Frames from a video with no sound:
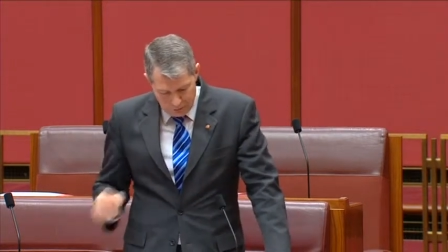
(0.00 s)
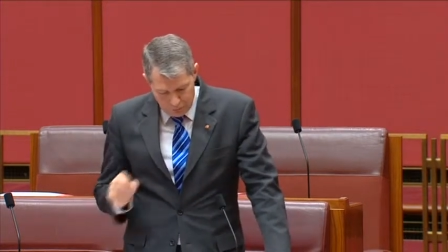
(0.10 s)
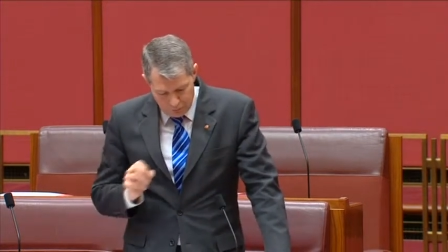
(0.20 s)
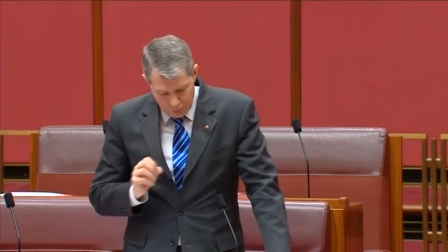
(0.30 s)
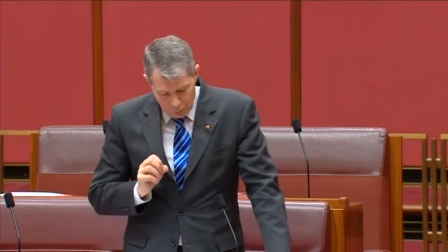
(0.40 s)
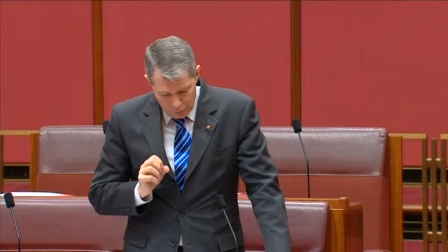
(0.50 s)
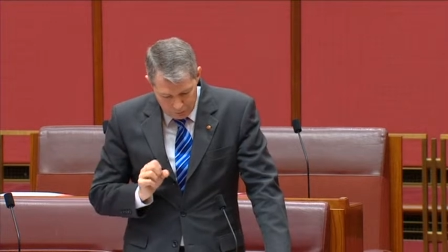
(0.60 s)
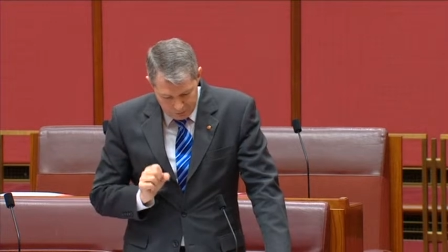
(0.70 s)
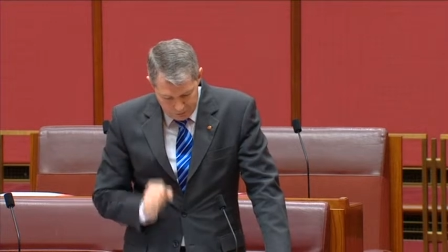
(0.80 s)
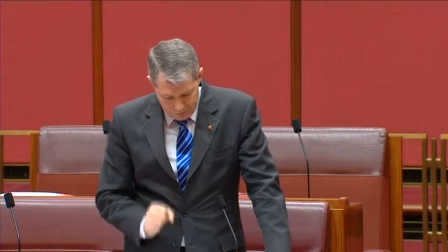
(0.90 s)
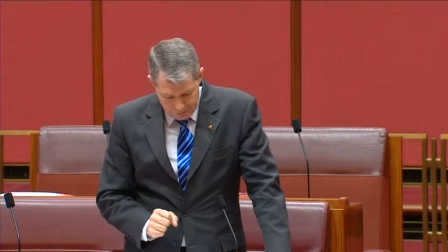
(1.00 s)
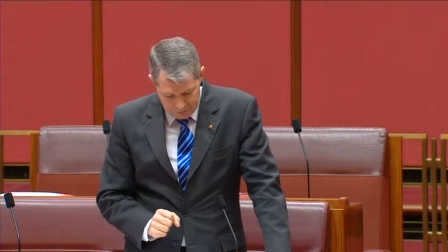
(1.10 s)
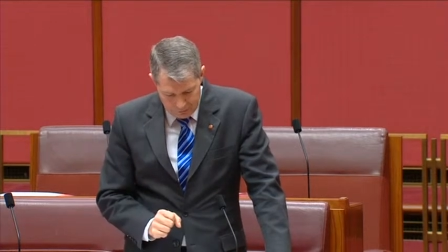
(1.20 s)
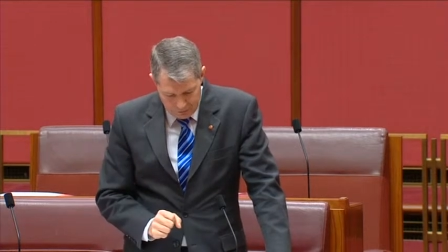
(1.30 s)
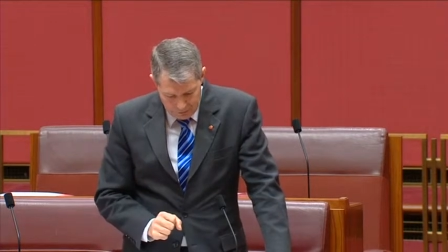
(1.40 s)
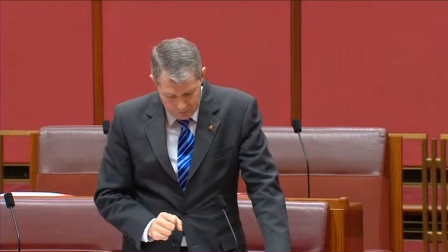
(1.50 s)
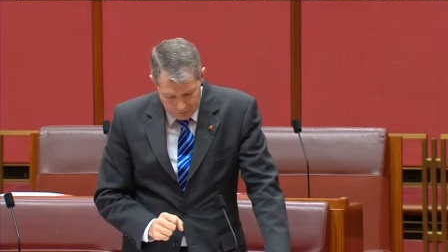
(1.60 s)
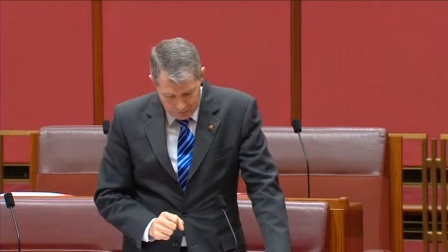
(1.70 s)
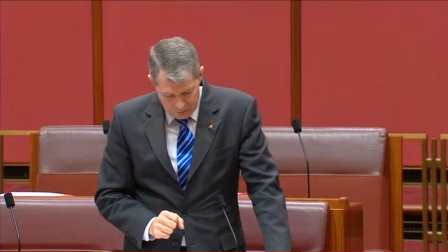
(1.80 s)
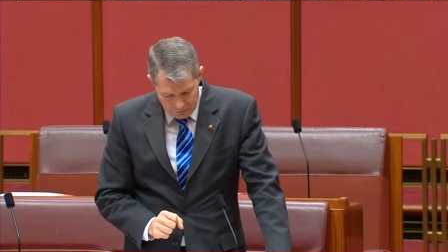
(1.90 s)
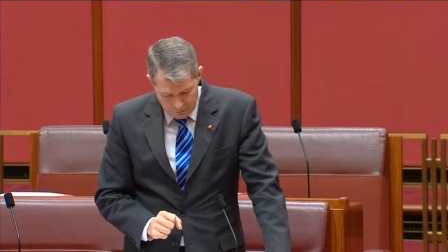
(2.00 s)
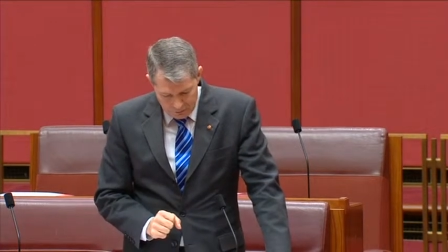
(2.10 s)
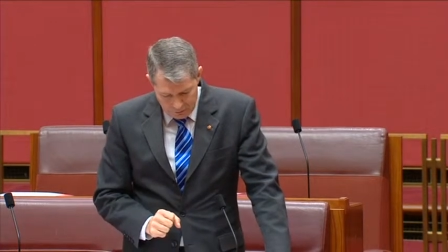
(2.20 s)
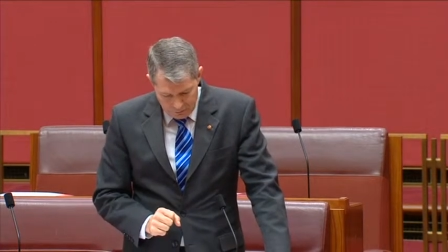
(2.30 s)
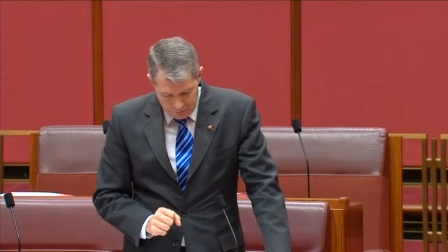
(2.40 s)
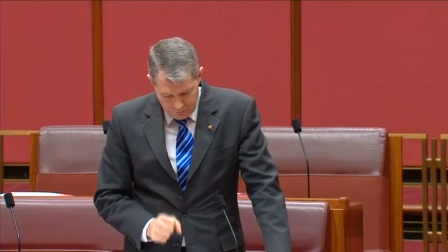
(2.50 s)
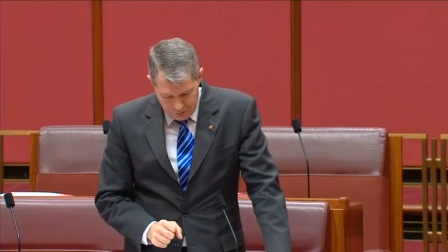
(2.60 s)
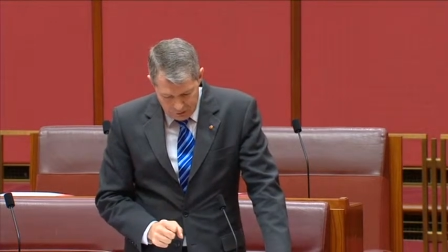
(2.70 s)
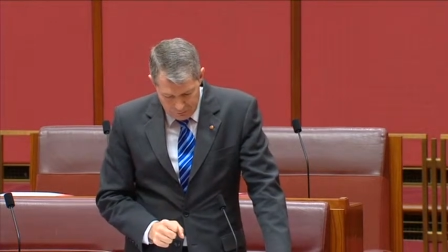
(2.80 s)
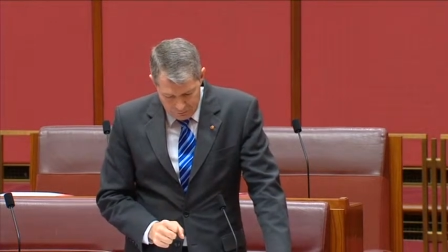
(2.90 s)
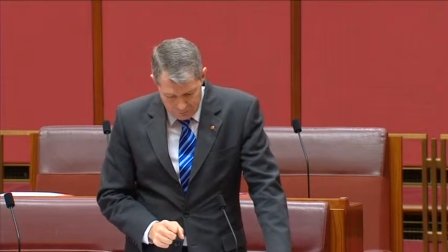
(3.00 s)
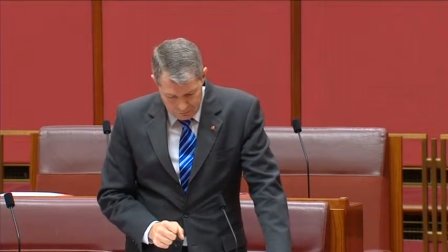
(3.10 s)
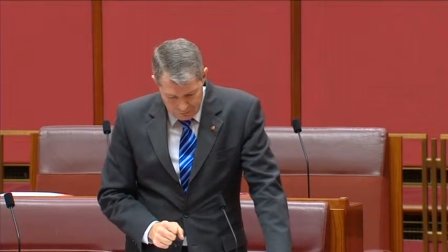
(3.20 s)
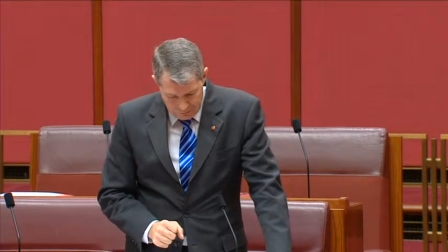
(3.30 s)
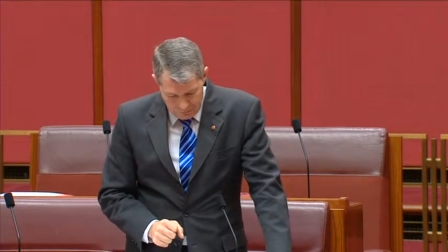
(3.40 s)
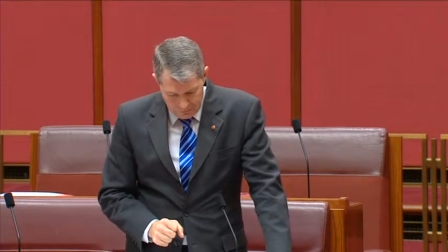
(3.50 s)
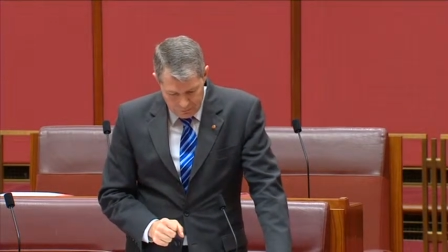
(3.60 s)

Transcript: go more particularly to discuss the agencies